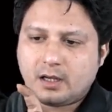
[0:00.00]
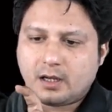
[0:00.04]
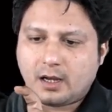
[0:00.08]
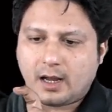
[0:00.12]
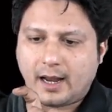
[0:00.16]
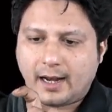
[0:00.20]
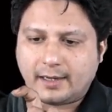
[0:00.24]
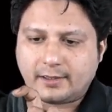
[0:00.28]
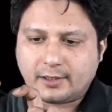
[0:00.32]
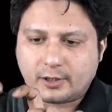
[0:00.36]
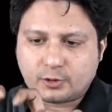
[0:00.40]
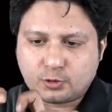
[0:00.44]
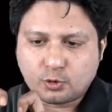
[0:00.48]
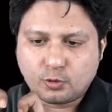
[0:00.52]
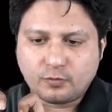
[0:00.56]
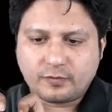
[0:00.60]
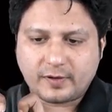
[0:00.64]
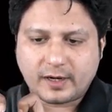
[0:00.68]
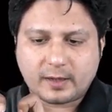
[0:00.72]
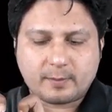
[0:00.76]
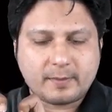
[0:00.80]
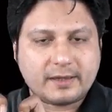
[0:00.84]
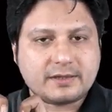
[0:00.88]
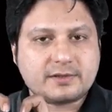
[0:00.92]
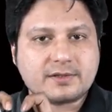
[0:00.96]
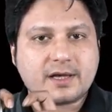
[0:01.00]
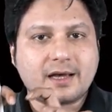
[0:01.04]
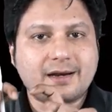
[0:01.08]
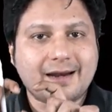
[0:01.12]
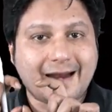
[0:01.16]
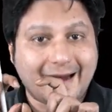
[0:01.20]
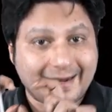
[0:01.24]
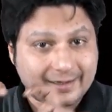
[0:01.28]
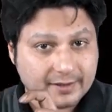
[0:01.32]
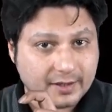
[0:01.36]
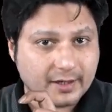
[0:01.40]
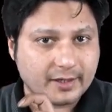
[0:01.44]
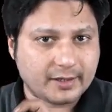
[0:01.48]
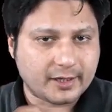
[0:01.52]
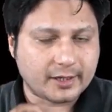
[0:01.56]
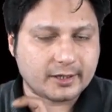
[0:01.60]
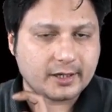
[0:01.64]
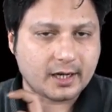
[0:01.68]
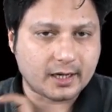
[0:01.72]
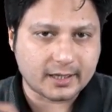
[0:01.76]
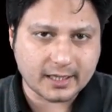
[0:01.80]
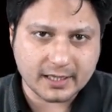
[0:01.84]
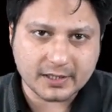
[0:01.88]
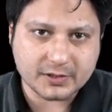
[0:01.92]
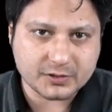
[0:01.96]
and the two fragments are attrited
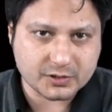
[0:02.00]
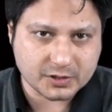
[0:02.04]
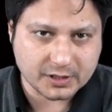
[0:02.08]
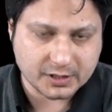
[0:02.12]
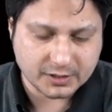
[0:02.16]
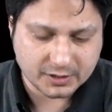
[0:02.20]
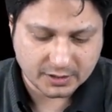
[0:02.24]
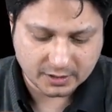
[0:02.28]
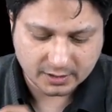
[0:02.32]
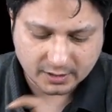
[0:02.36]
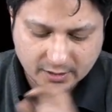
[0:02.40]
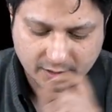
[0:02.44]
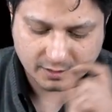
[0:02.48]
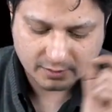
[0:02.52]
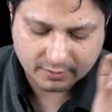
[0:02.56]
against each other.